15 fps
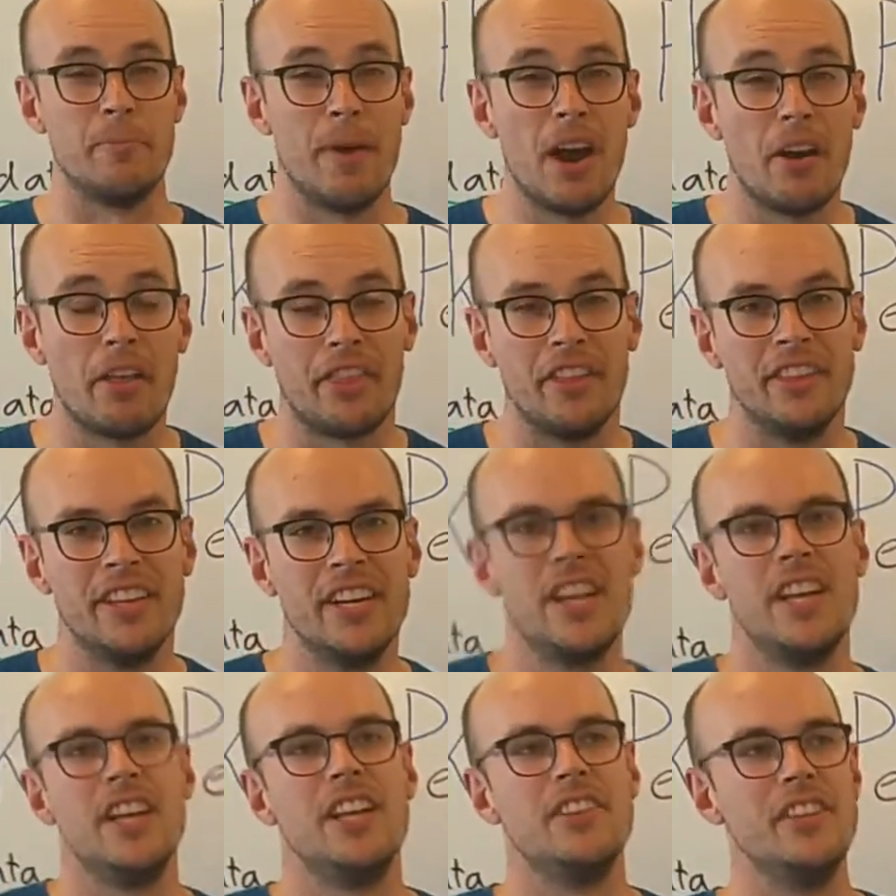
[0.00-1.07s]
a marathon,
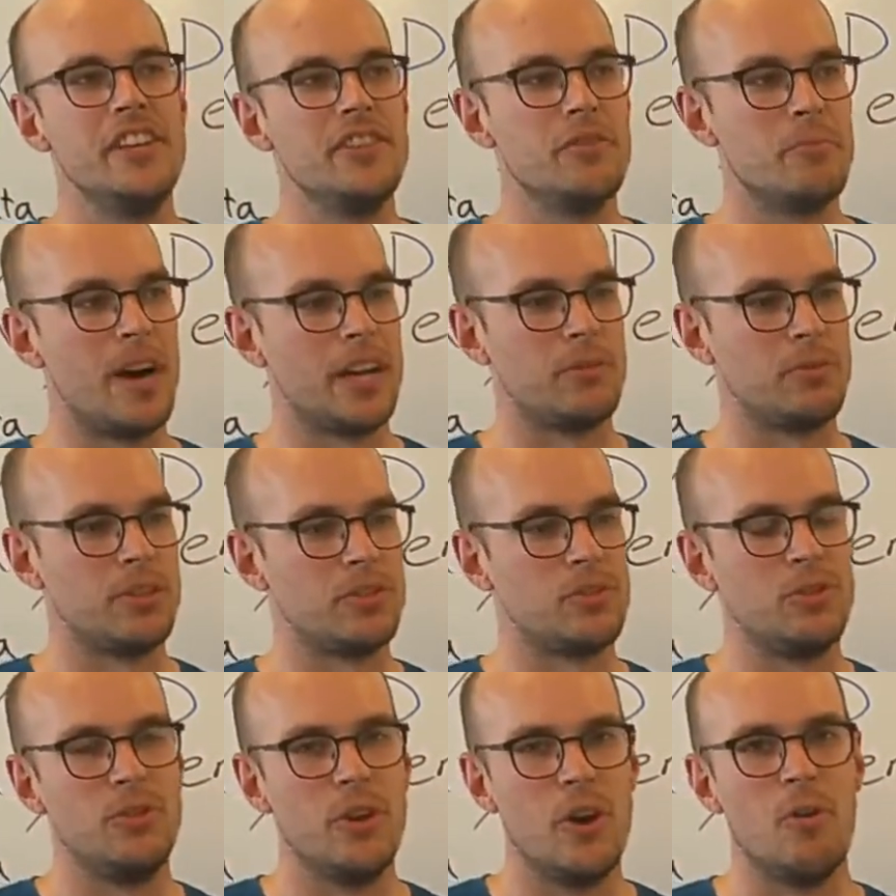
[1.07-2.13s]
then you might want
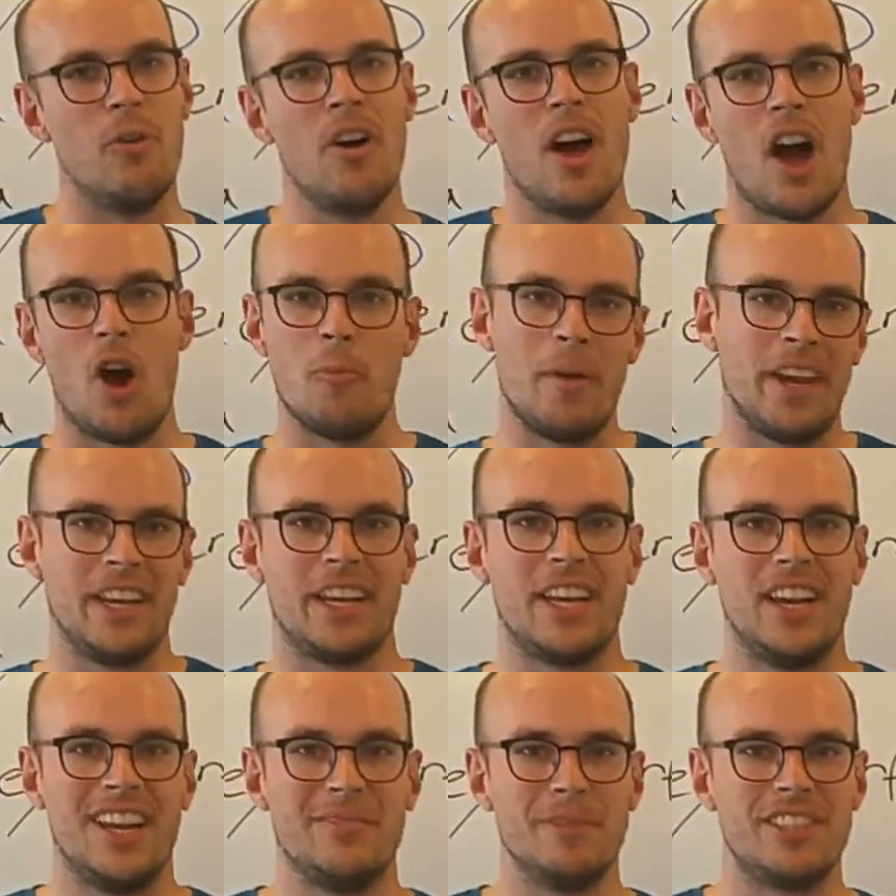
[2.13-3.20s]
to know how many
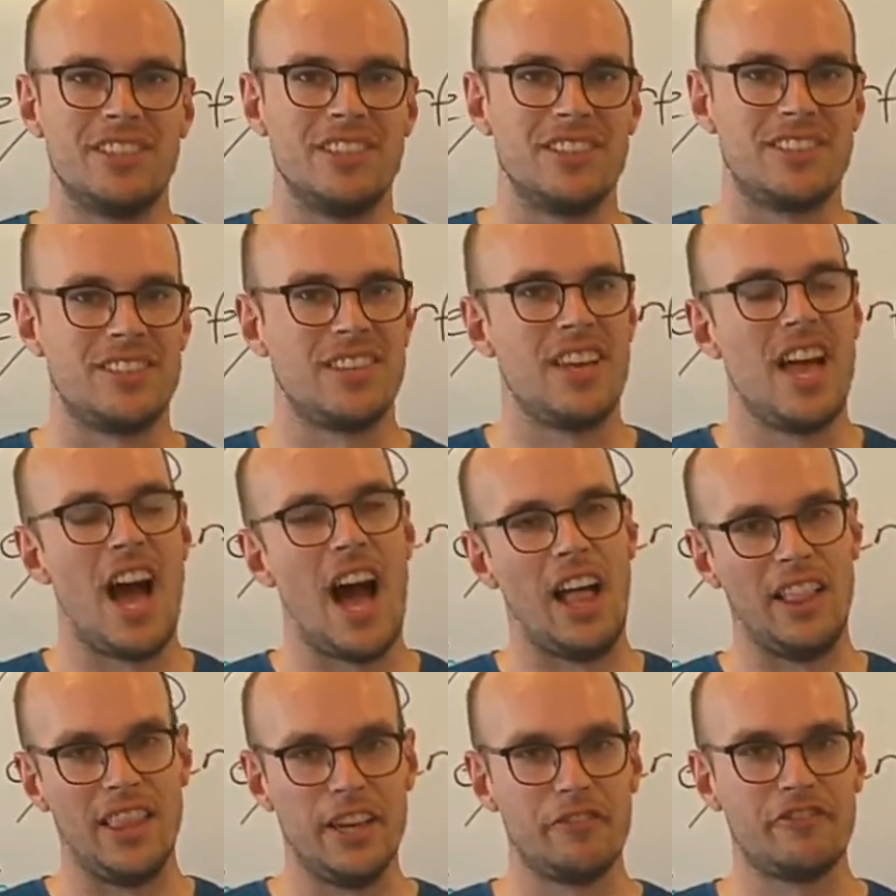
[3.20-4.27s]
kilometers
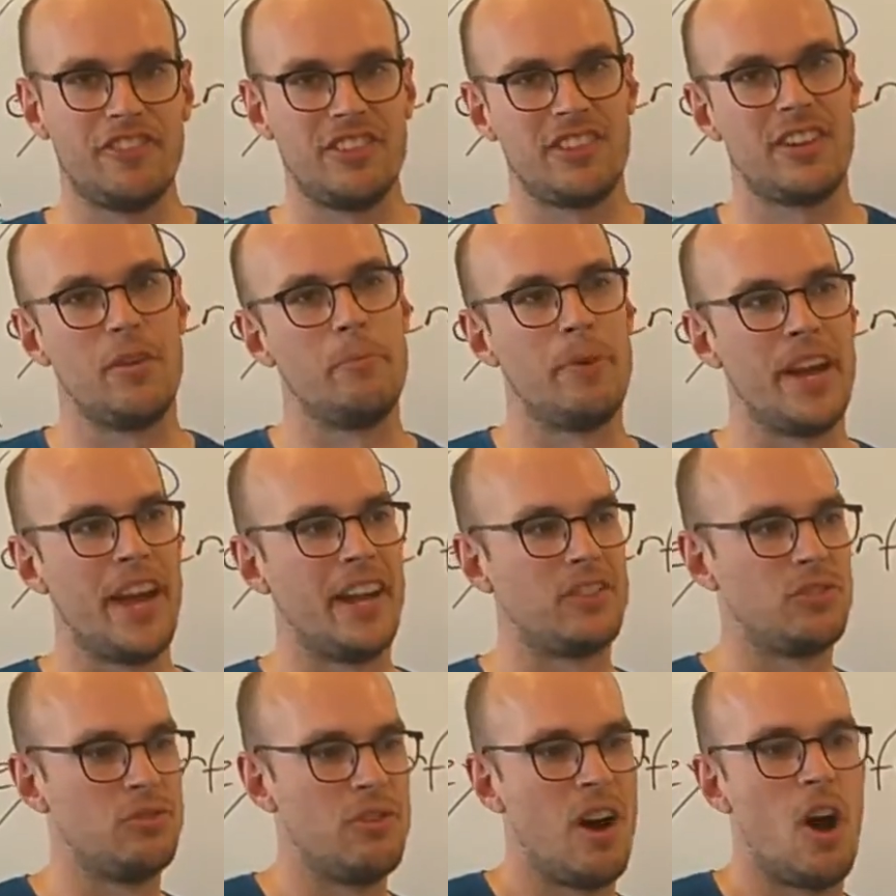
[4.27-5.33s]
are left
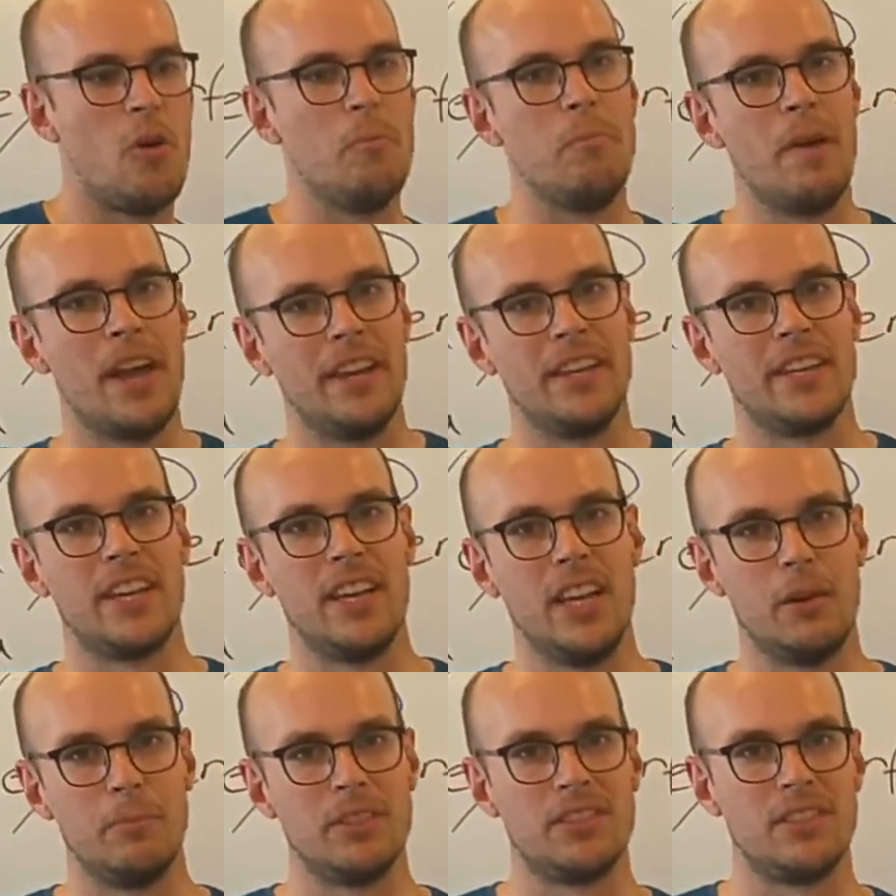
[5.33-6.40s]
compared to how many
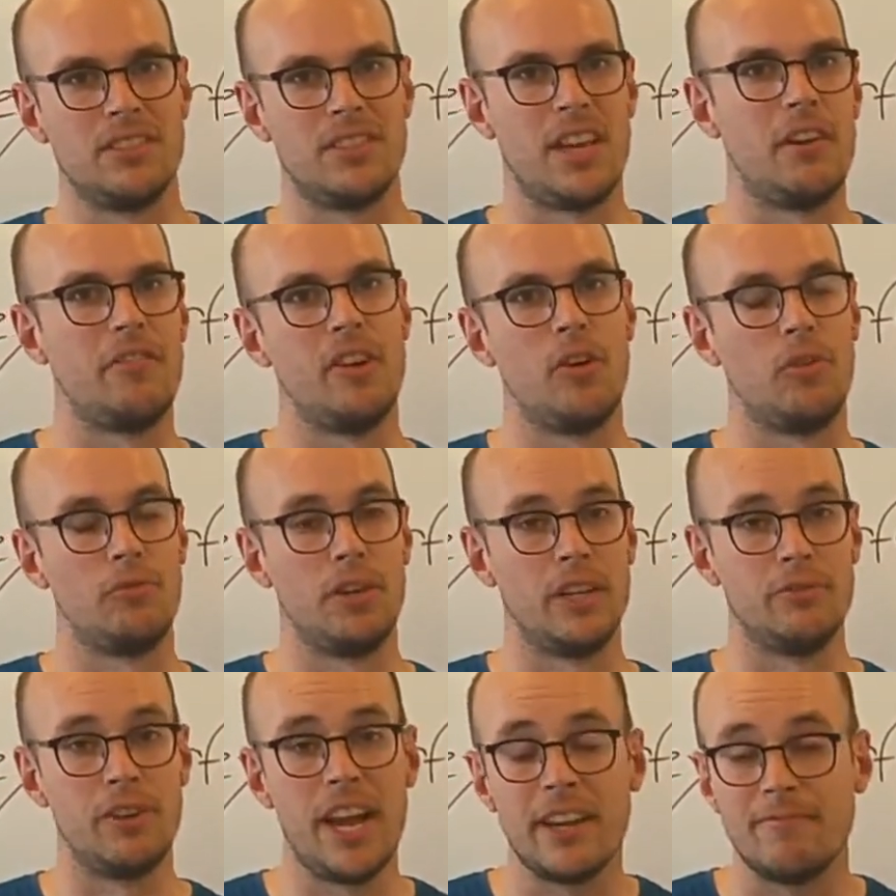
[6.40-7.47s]
kilometers have
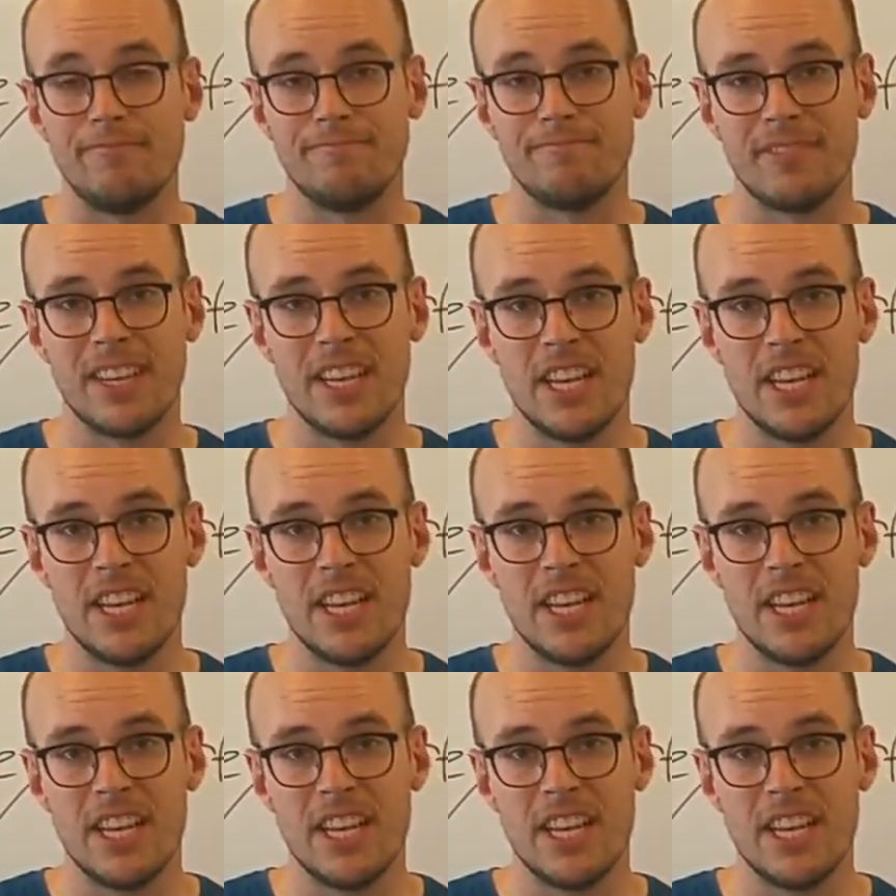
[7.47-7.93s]
already ran.